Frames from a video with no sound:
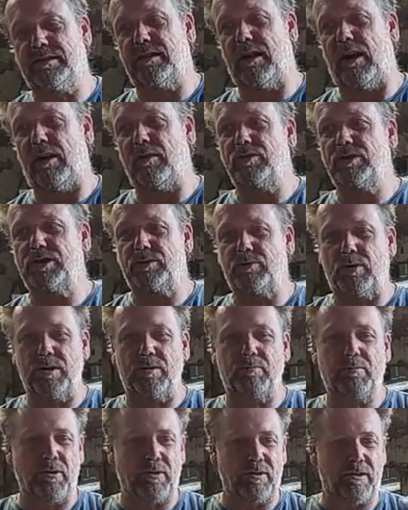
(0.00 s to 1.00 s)
I just want to
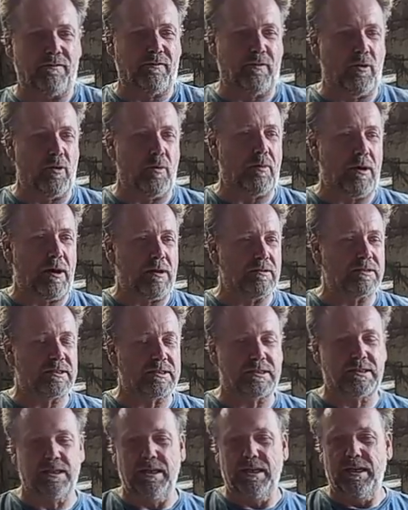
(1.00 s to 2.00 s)
put the 4
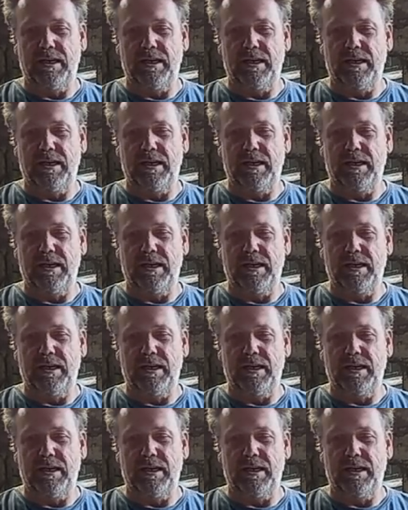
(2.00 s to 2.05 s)
posts